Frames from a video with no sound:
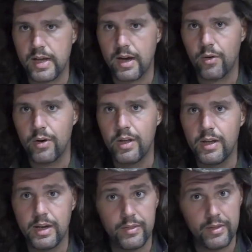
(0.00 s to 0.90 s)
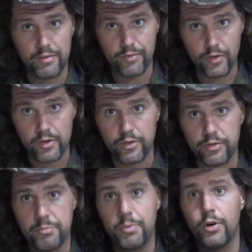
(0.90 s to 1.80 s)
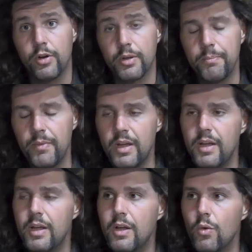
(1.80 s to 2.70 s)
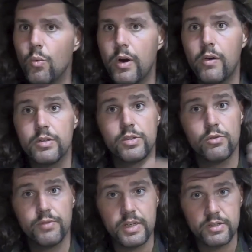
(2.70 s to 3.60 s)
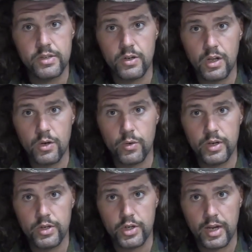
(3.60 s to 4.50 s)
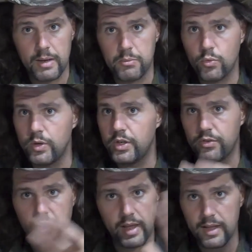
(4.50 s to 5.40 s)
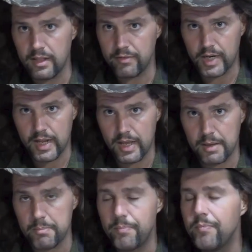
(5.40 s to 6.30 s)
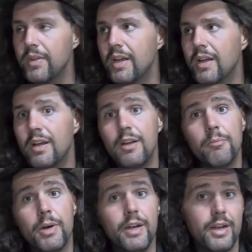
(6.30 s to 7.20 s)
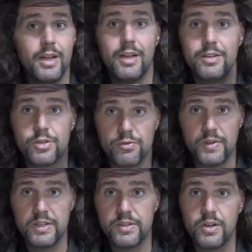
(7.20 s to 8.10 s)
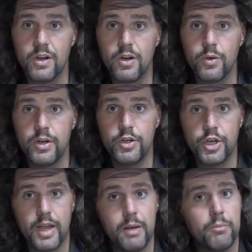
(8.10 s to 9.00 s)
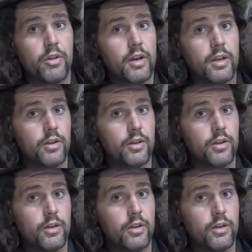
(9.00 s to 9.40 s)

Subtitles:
out in the first book where Sylvester Logan James, which is a hell of a name, but Sylvester Logan James and